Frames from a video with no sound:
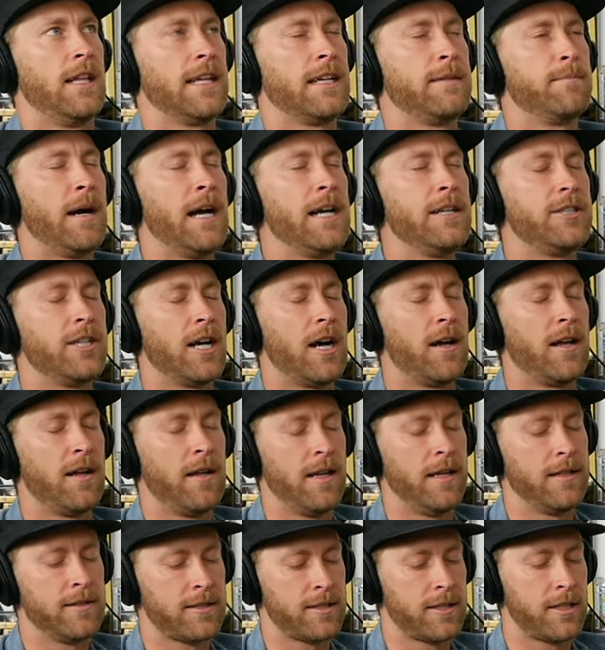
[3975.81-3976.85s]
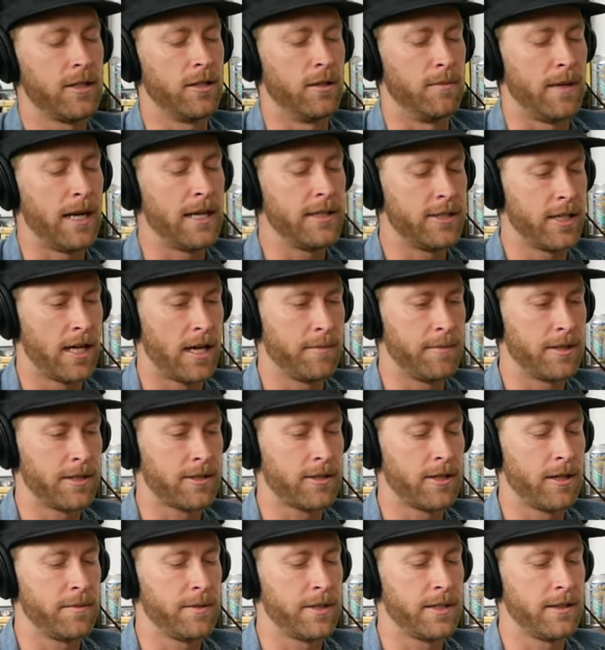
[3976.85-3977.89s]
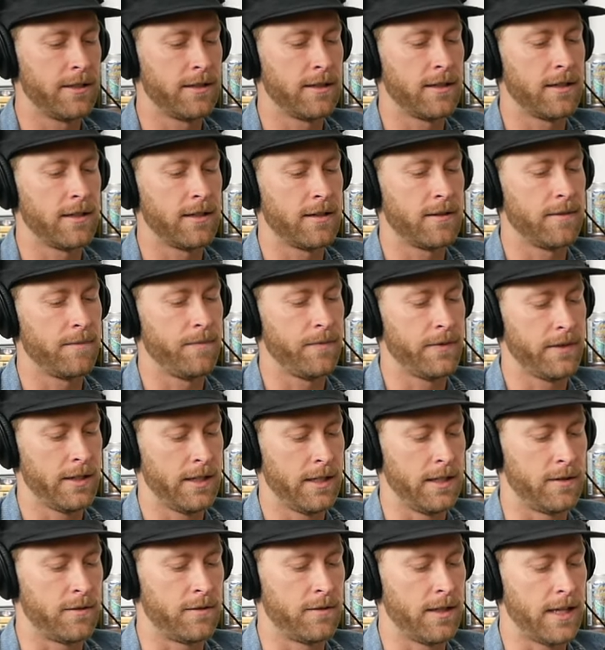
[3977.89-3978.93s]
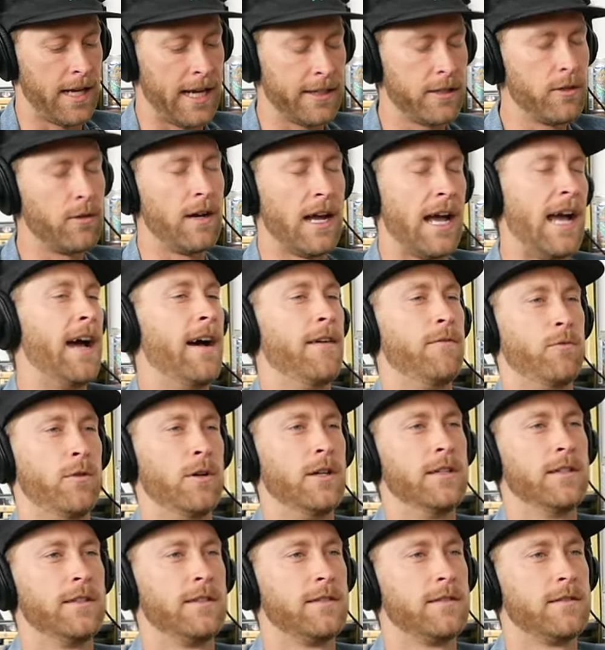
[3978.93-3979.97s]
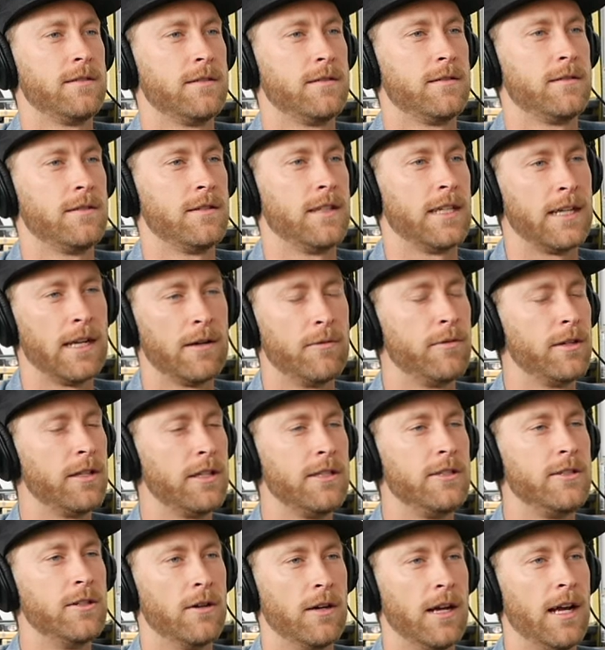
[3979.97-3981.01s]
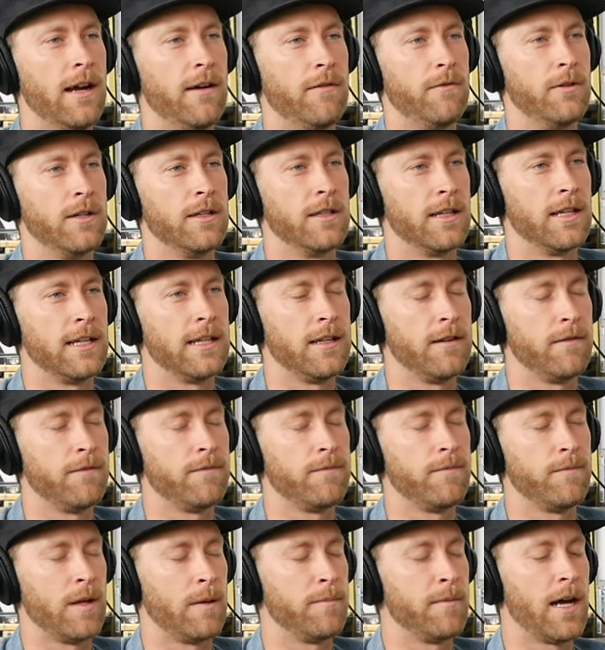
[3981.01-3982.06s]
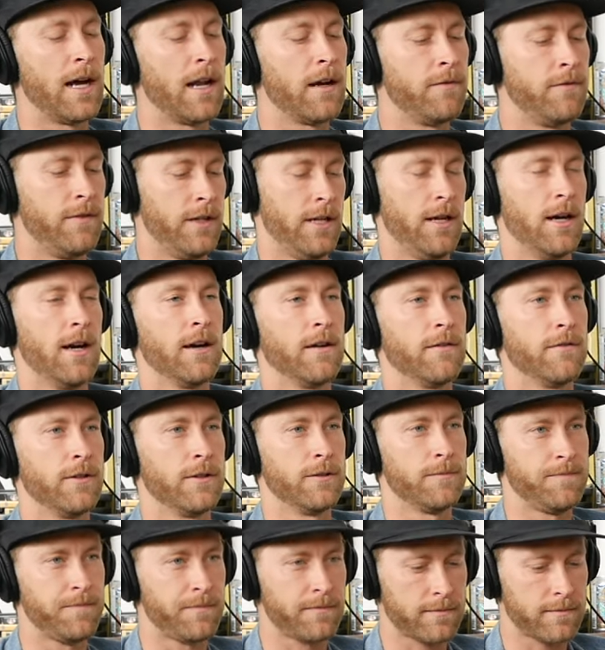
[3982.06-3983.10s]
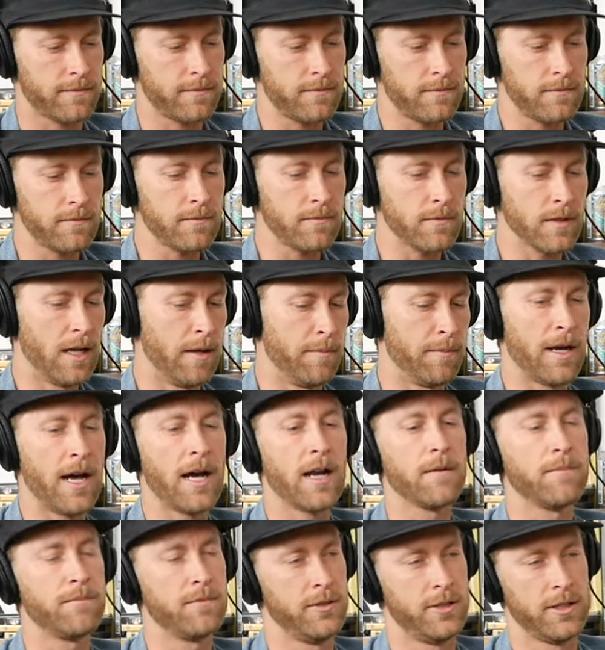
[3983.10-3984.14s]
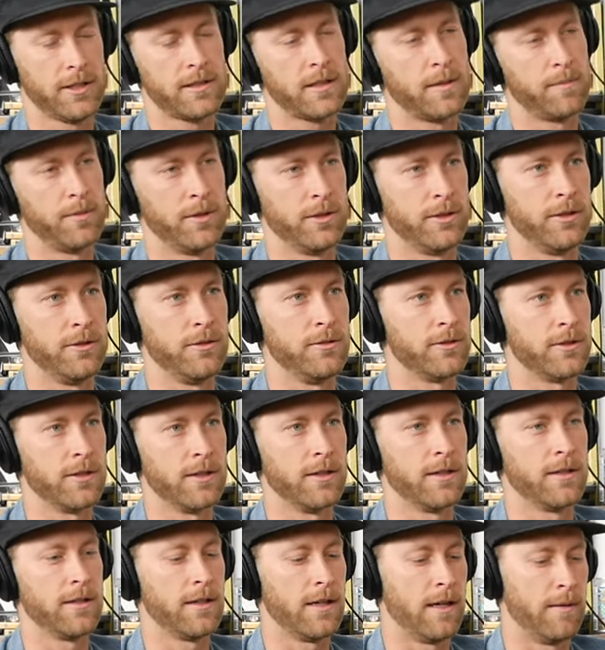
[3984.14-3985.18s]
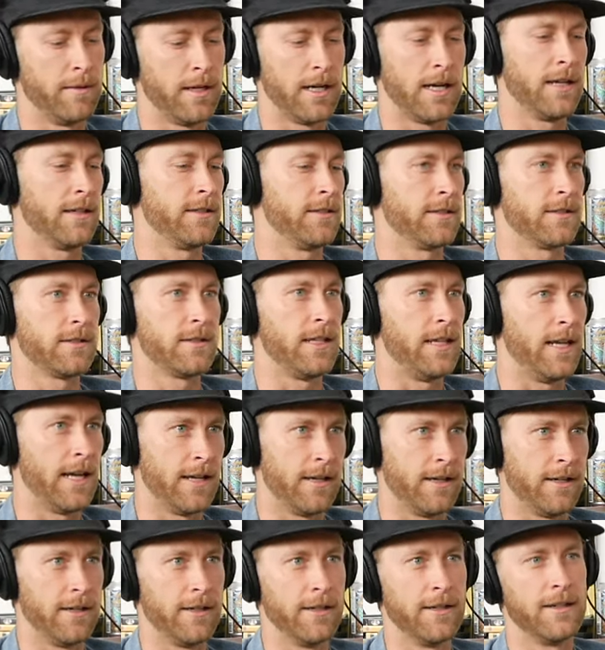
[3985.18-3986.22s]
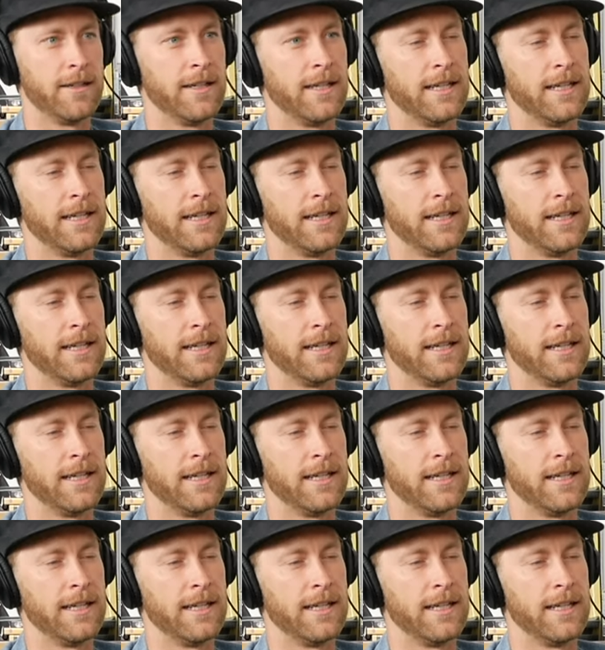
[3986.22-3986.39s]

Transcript: Like my job, and still my job description is, I don't have one. Like I really don't have one. Like if I'm not a videographer, I'm not a, just a producer. I'm not just the editor.